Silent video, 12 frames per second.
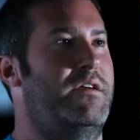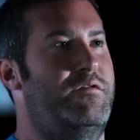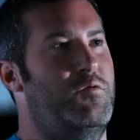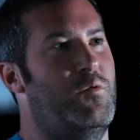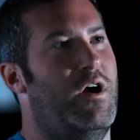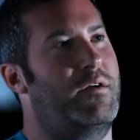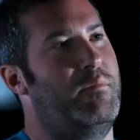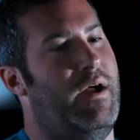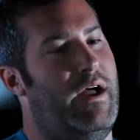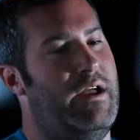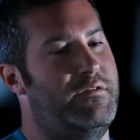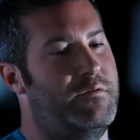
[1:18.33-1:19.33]
If you walk
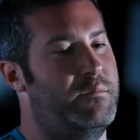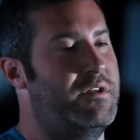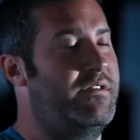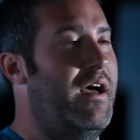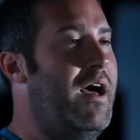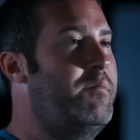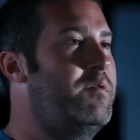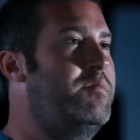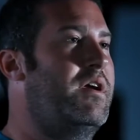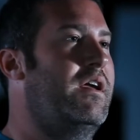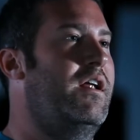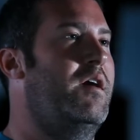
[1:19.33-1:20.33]
by from the top
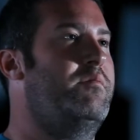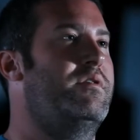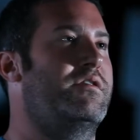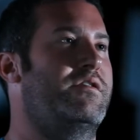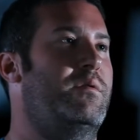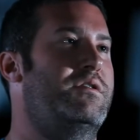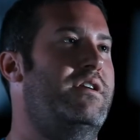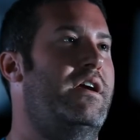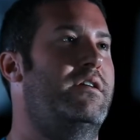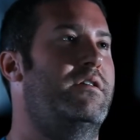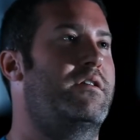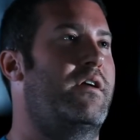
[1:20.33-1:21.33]
and pick it up, there's always
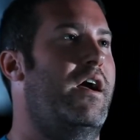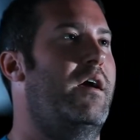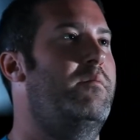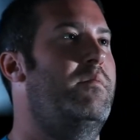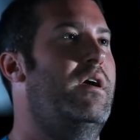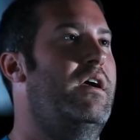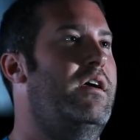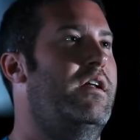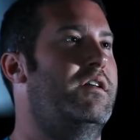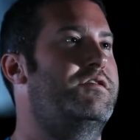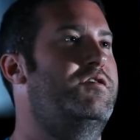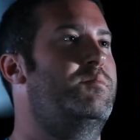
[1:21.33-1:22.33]
a handle to grab,
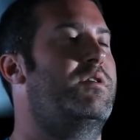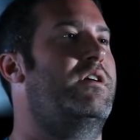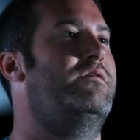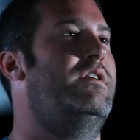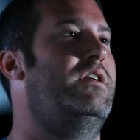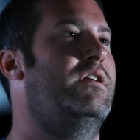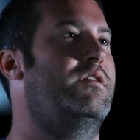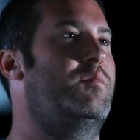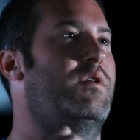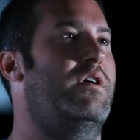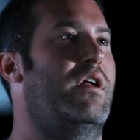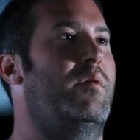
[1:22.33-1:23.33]
and it's super convenient to
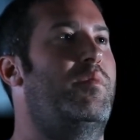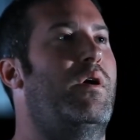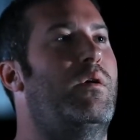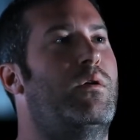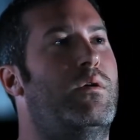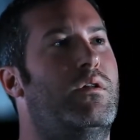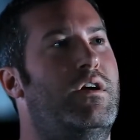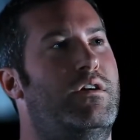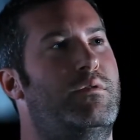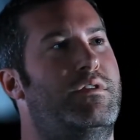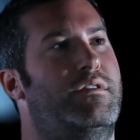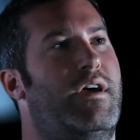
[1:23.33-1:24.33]
put it on a pole
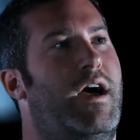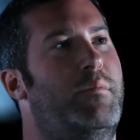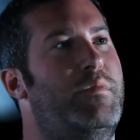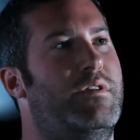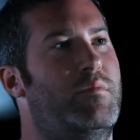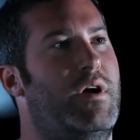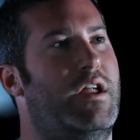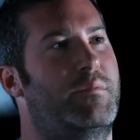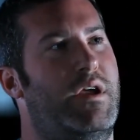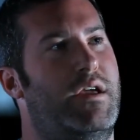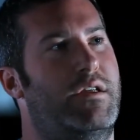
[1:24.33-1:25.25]
with the top and the bottom